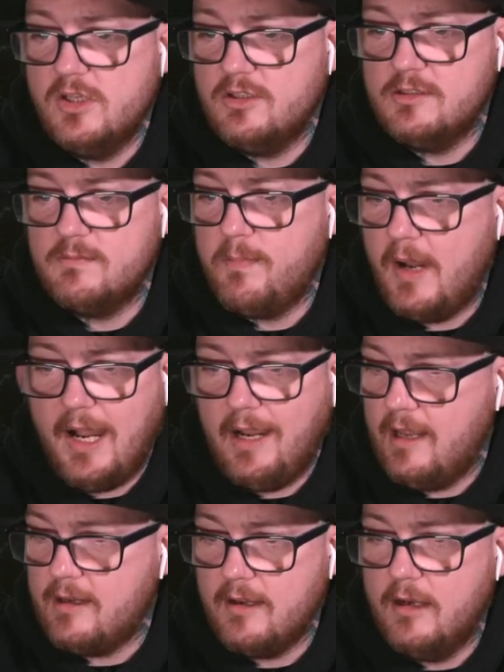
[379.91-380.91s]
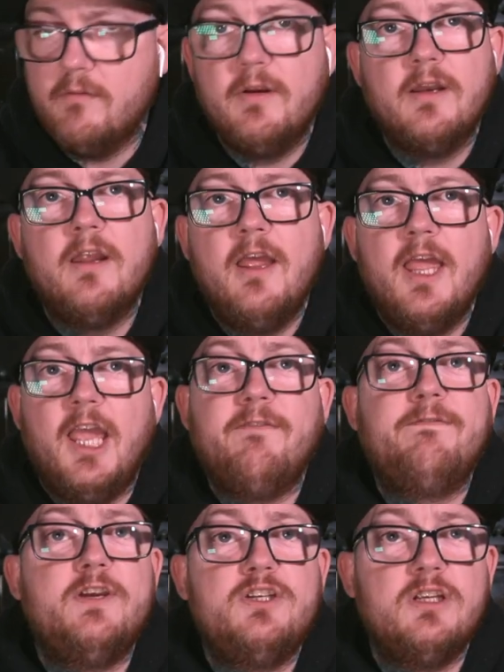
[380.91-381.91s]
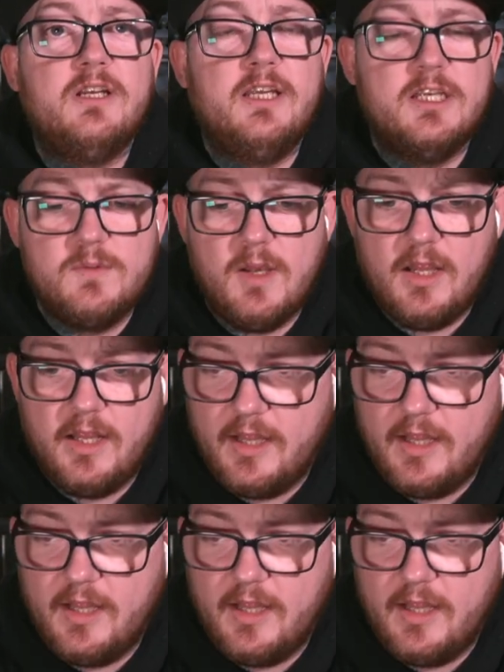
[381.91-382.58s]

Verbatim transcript: You'll just pack that colour in efficiently as well.